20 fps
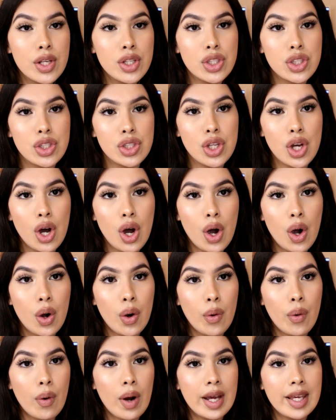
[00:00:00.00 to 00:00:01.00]

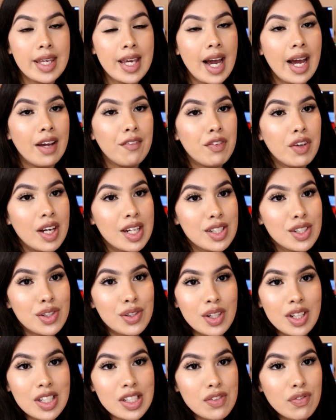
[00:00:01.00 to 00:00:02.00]
So yeah, if you guys
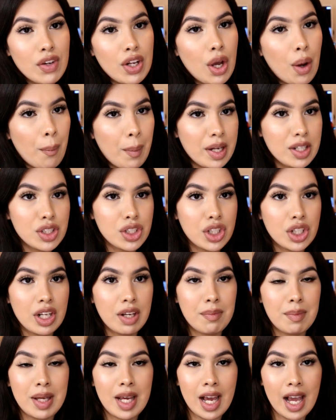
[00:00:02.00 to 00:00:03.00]
enjoyed this video, make sure to
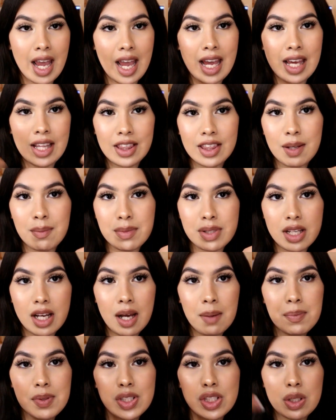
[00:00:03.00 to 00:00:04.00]
give me a thumbs
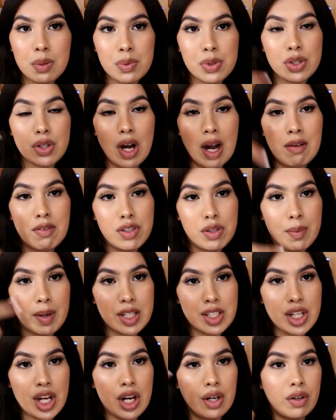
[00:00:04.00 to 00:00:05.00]
up, subscribe to
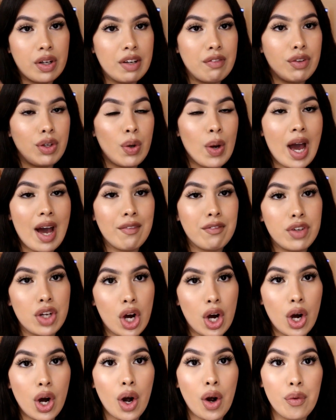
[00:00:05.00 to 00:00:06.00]
my channel if you have
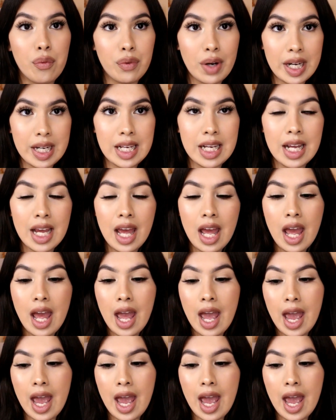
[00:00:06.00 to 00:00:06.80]
not already,